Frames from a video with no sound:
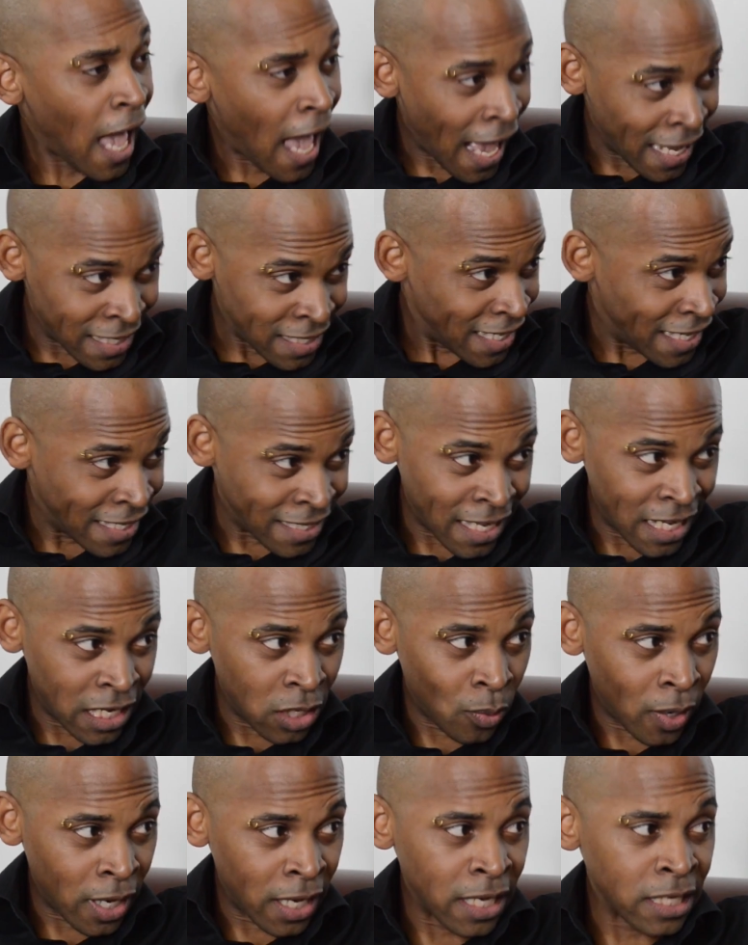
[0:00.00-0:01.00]
as it is
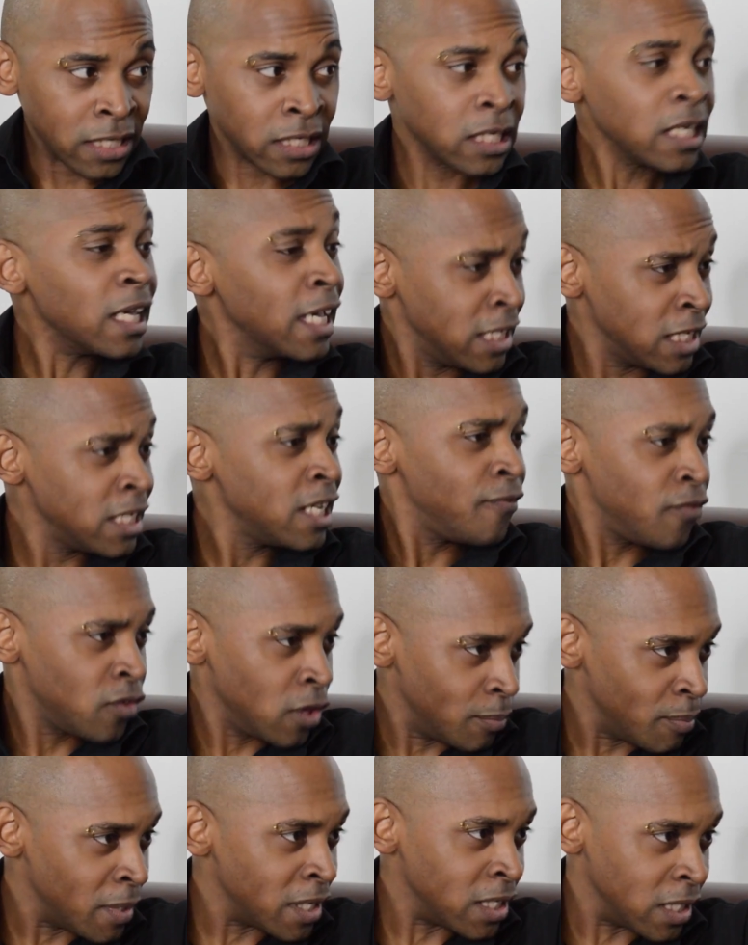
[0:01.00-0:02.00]
anyway, is is a
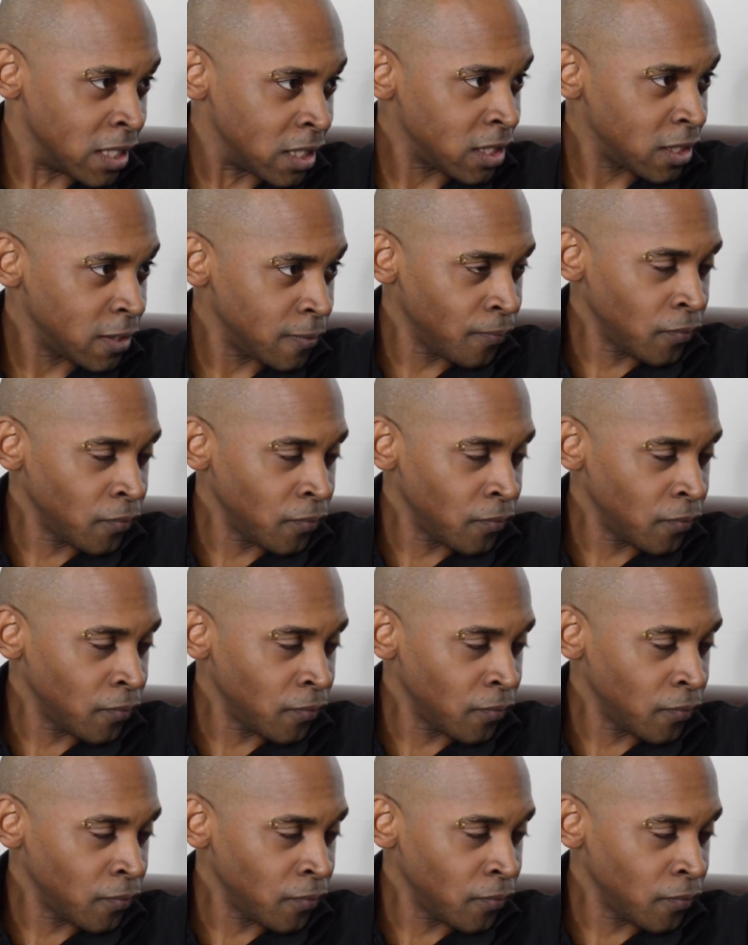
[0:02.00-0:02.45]
difficult business. Yeah,